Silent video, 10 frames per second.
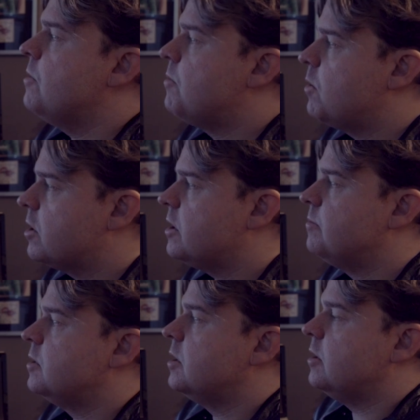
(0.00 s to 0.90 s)
what I
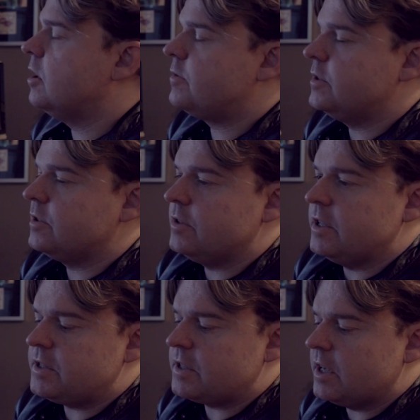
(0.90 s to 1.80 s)
often do
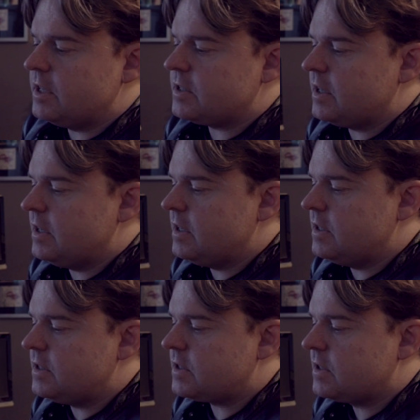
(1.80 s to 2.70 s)
these days
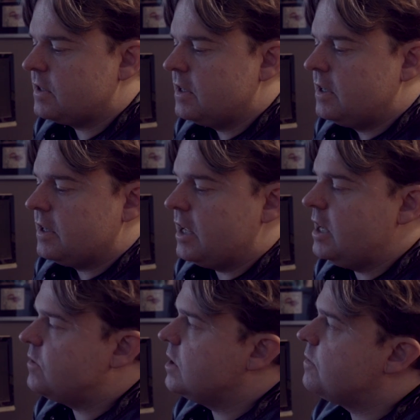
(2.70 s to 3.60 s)
is,
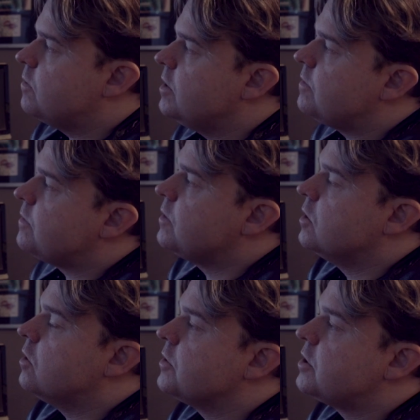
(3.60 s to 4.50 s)
even if we've
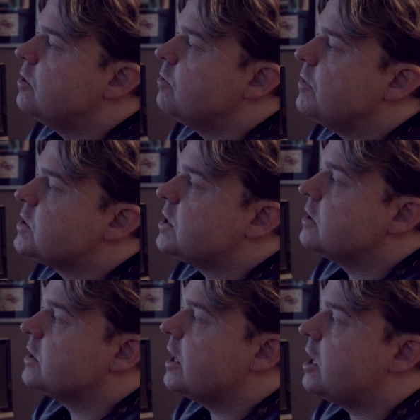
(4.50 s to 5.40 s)
gone through and we've
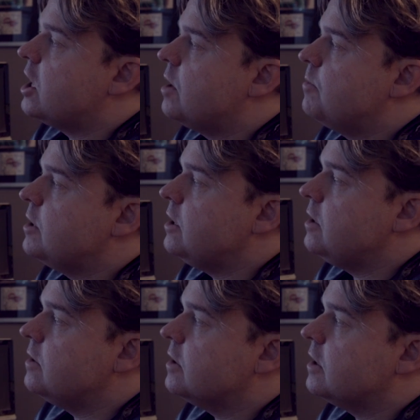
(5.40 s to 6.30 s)
sung that
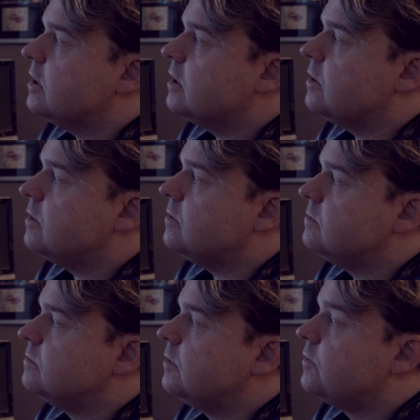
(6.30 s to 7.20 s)
harmony
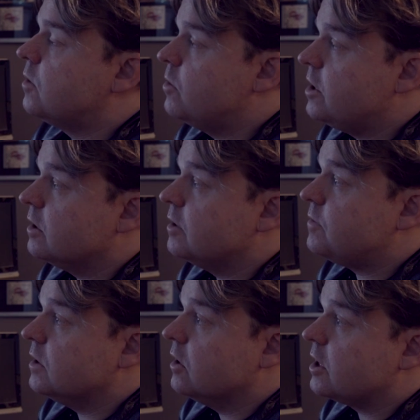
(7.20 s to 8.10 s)
for real,
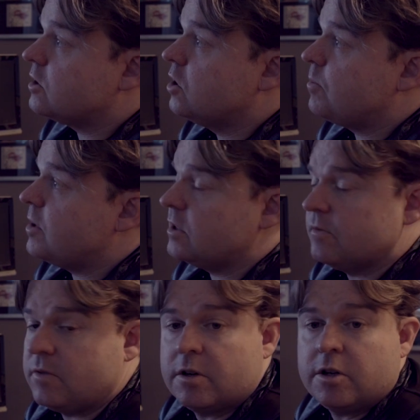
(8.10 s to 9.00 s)
if you like, copying
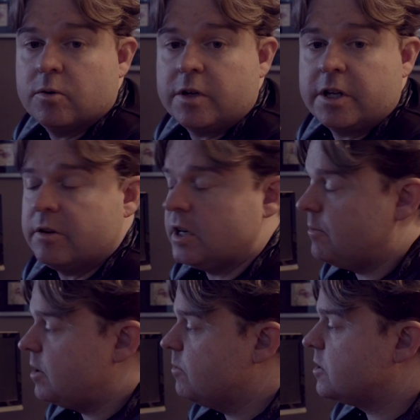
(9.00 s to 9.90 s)
the VariAudio
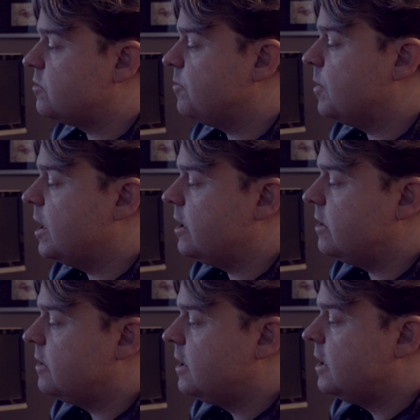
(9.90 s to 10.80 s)
harmony once we've made
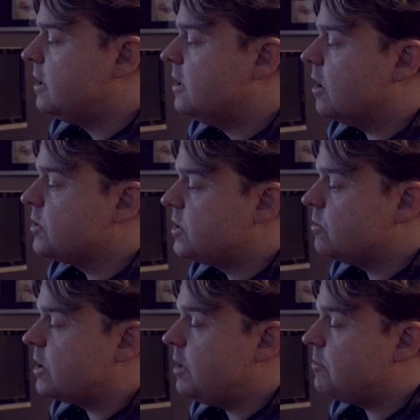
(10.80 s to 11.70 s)
it, I'll
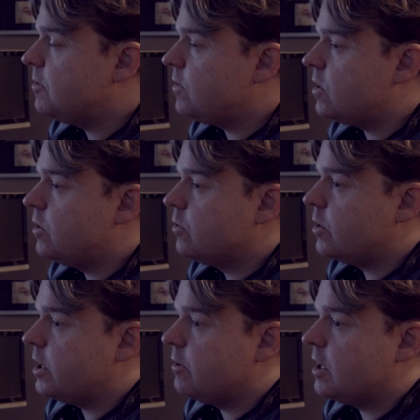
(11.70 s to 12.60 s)
still keep the
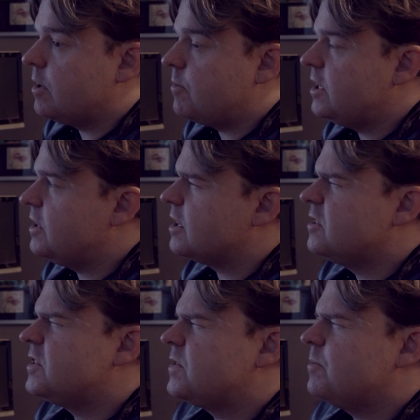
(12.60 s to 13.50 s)
VariAudio harmony in there,
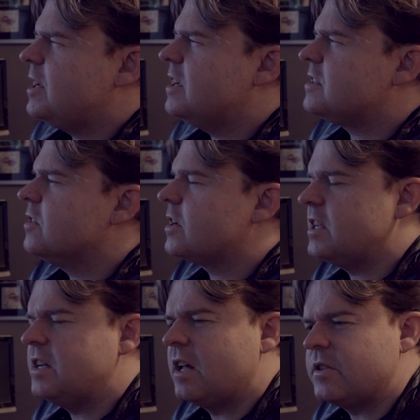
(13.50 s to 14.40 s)
because for me it's like
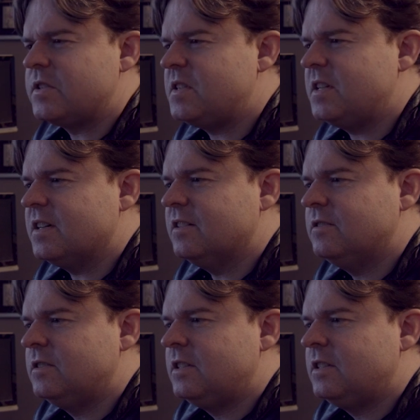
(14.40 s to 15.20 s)
another singer.